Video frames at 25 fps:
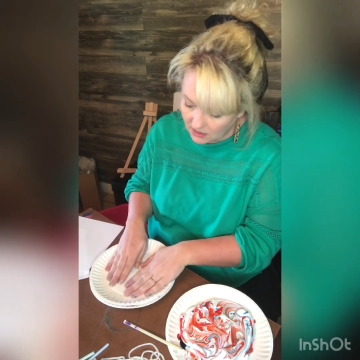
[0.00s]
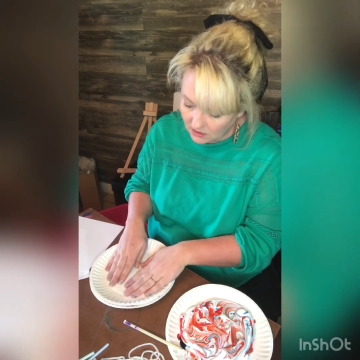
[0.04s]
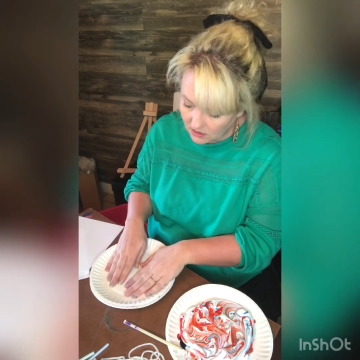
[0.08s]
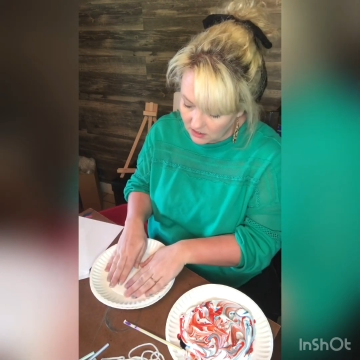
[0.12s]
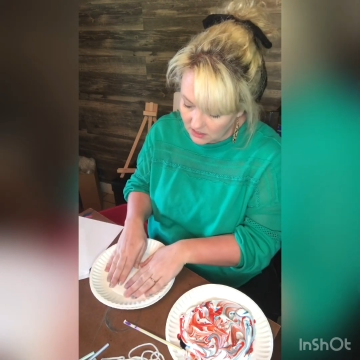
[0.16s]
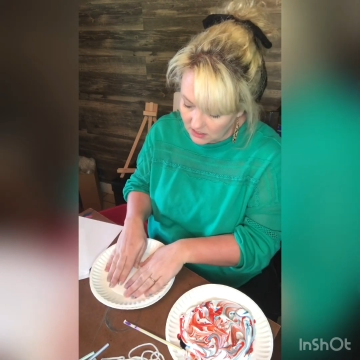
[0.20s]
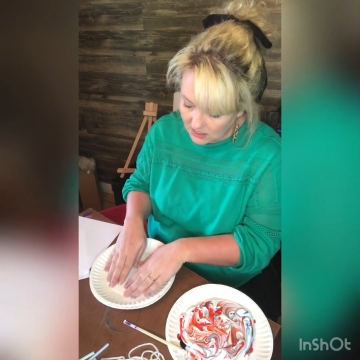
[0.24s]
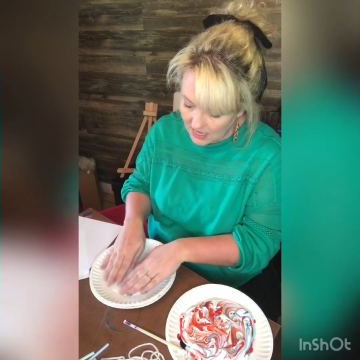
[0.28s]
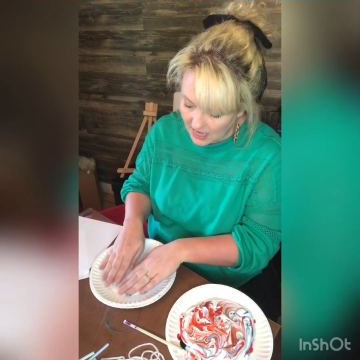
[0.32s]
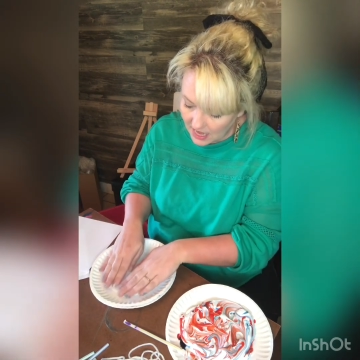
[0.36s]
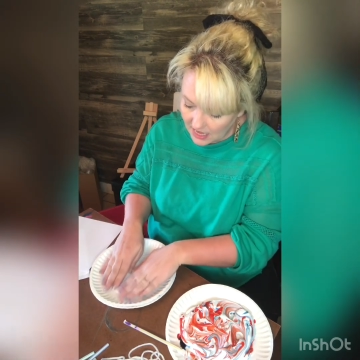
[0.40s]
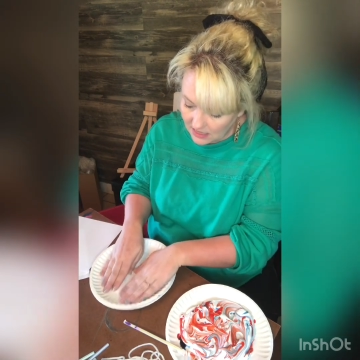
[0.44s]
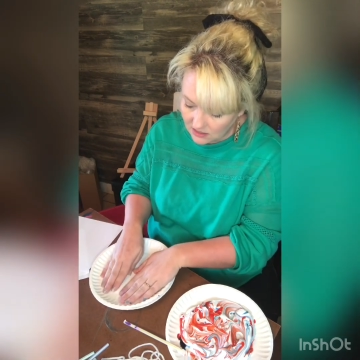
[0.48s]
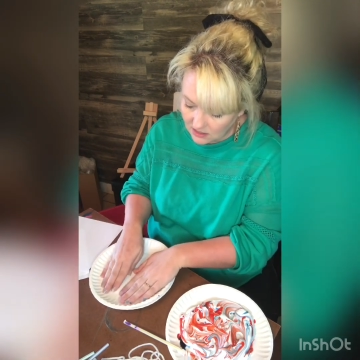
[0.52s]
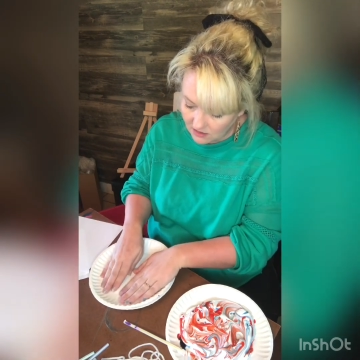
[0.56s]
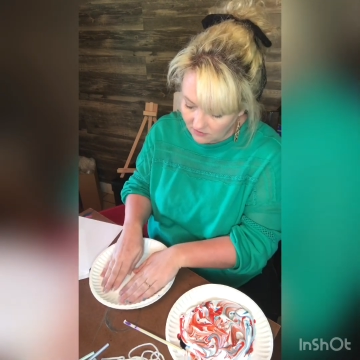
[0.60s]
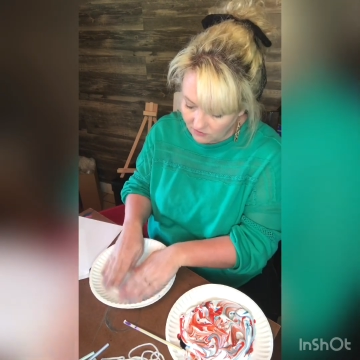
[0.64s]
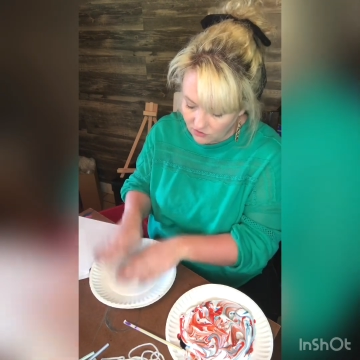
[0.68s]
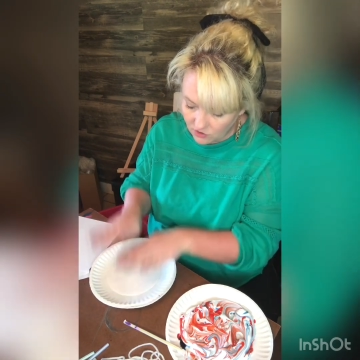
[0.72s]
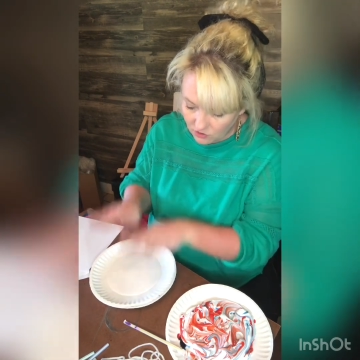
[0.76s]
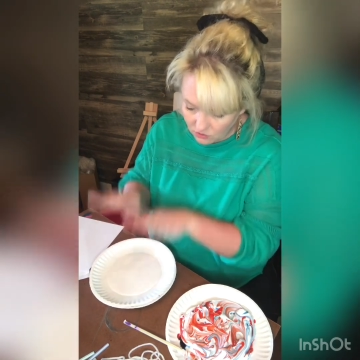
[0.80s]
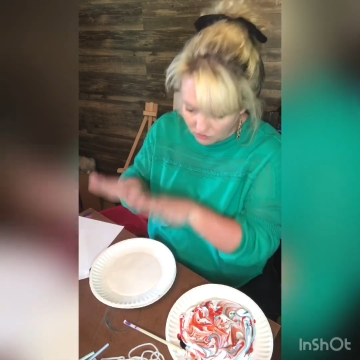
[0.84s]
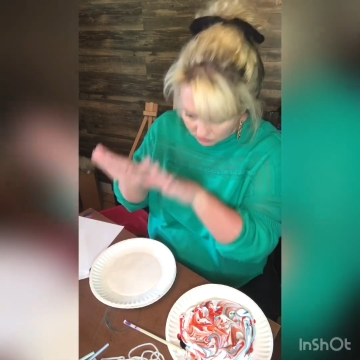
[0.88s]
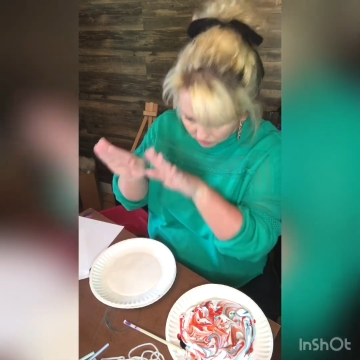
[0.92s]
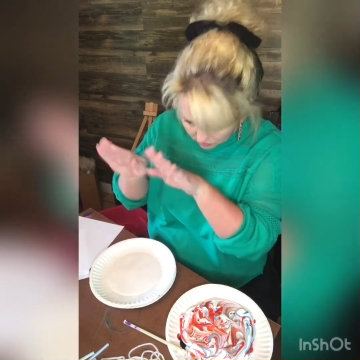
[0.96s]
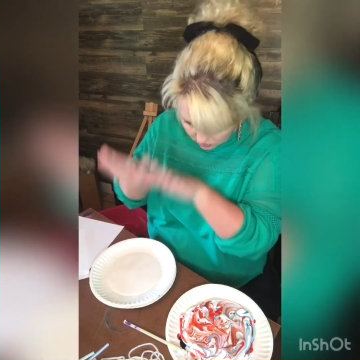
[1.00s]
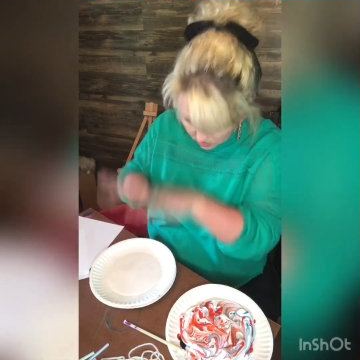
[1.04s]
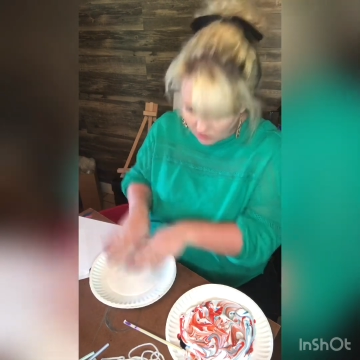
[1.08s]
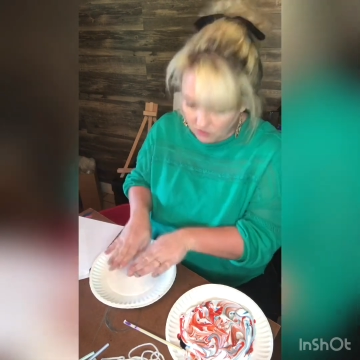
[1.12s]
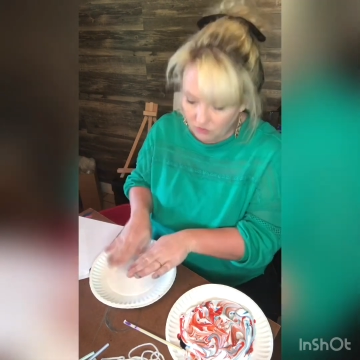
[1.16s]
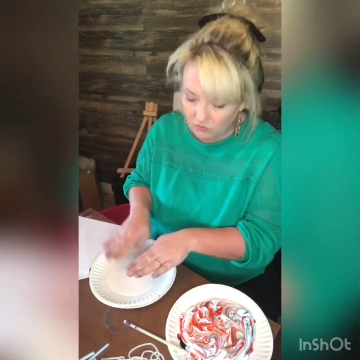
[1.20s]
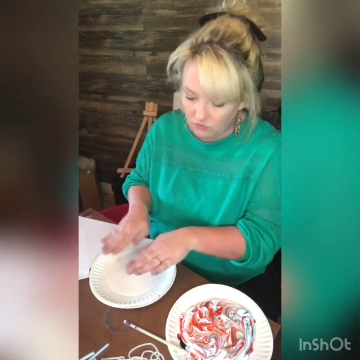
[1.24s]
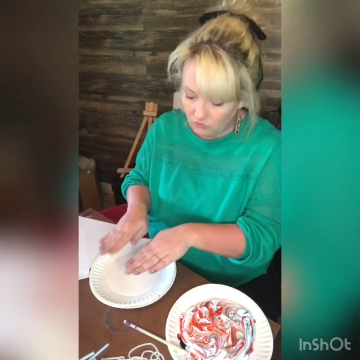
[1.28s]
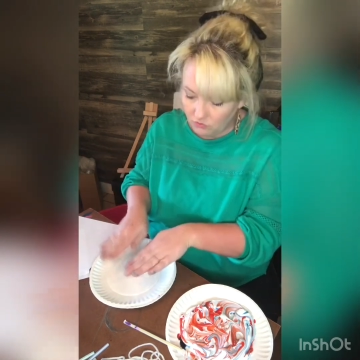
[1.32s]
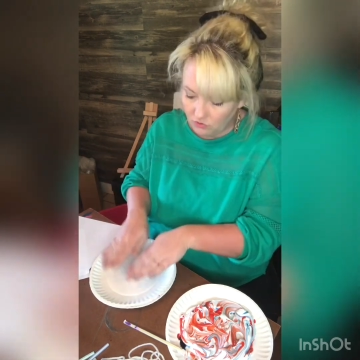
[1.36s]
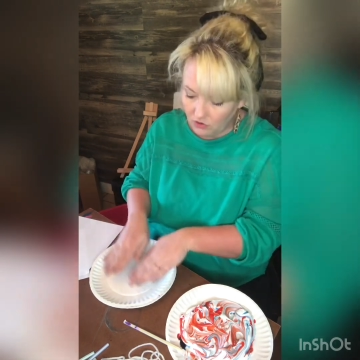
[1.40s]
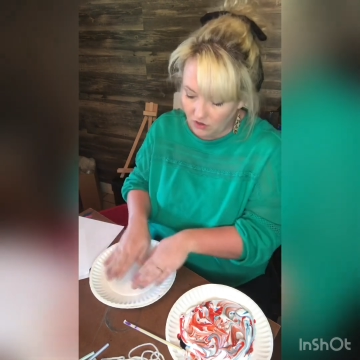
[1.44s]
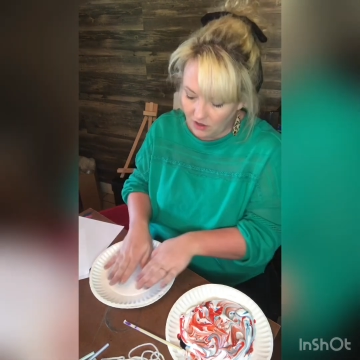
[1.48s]
the sides if you go
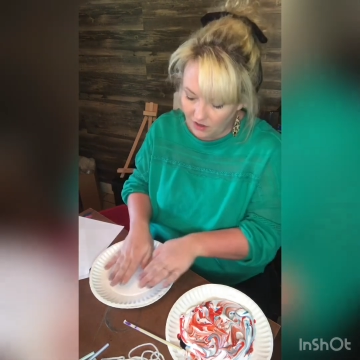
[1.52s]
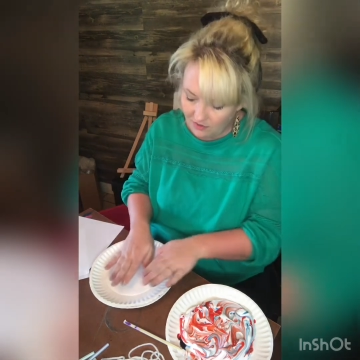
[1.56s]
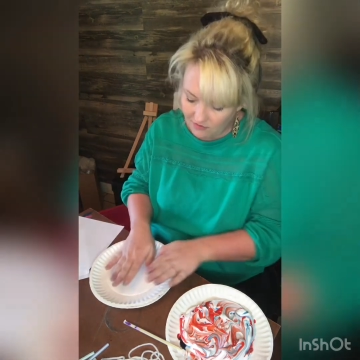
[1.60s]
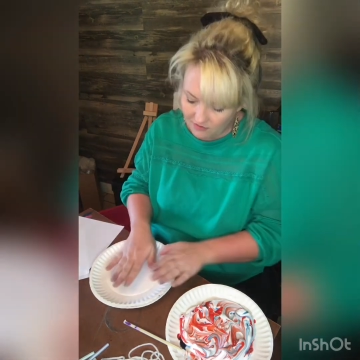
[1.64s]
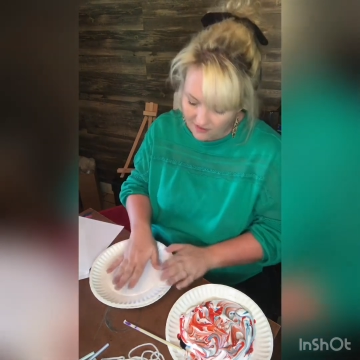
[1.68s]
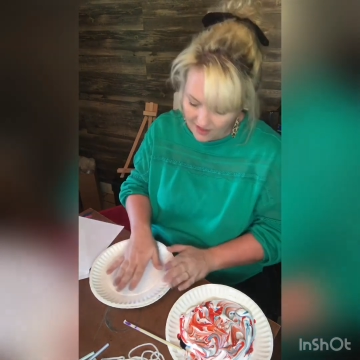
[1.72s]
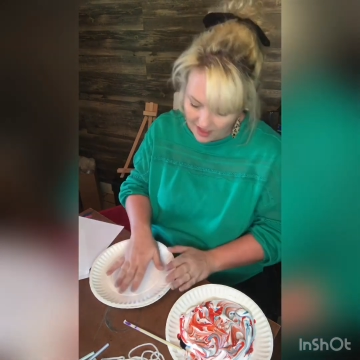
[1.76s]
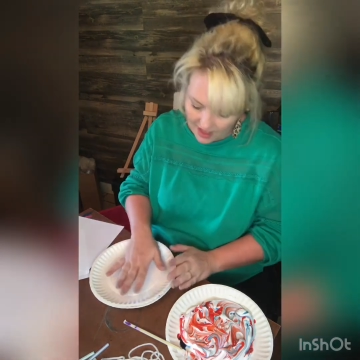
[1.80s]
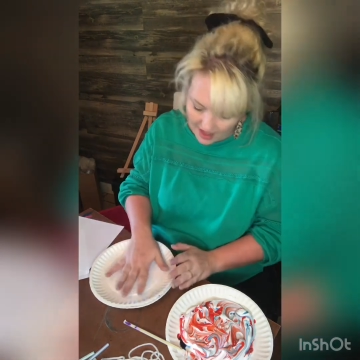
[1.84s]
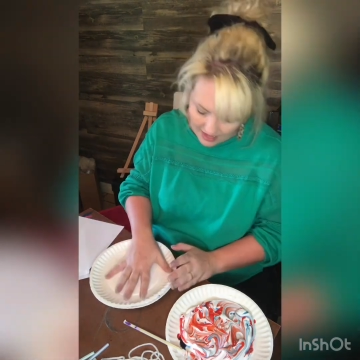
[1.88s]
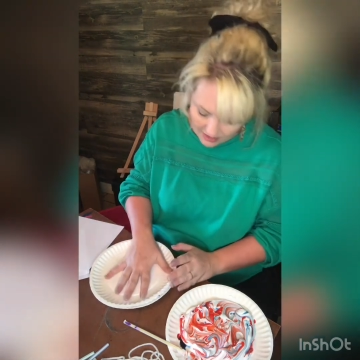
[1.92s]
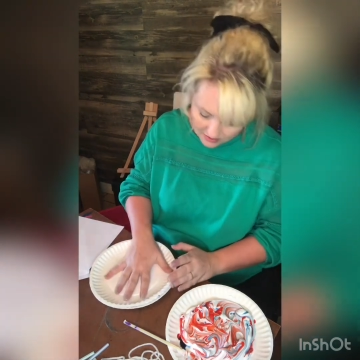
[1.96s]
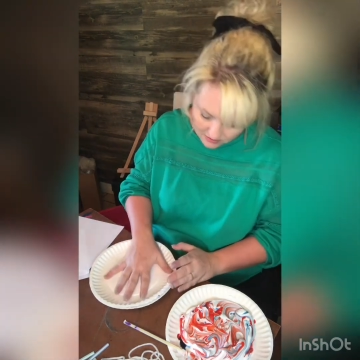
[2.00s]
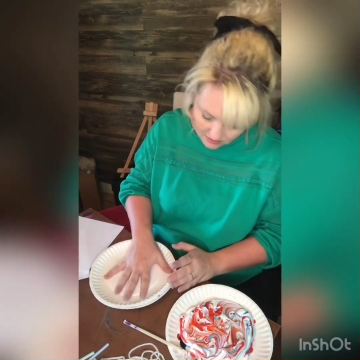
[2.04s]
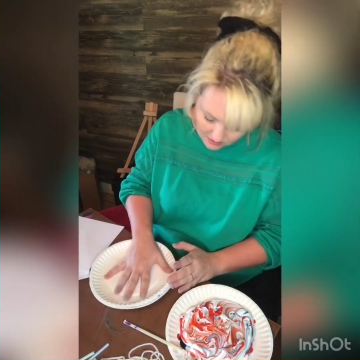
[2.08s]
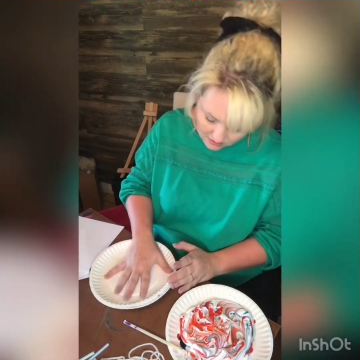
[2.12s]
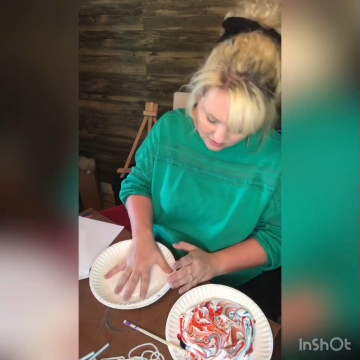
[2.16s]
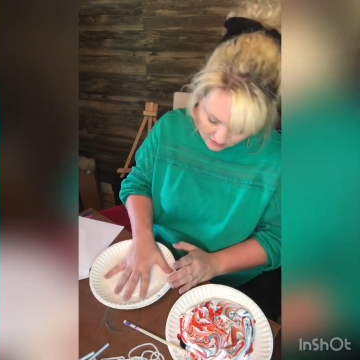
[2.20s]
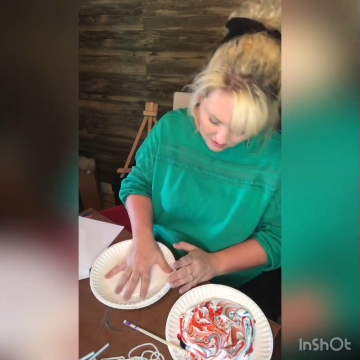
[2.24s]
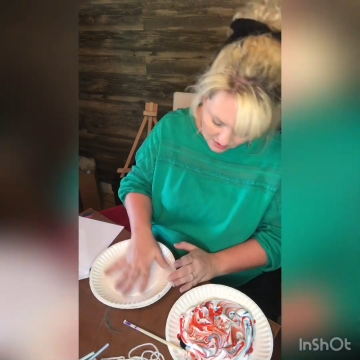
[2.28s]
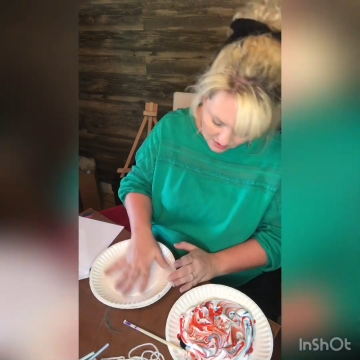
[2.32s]
really fast.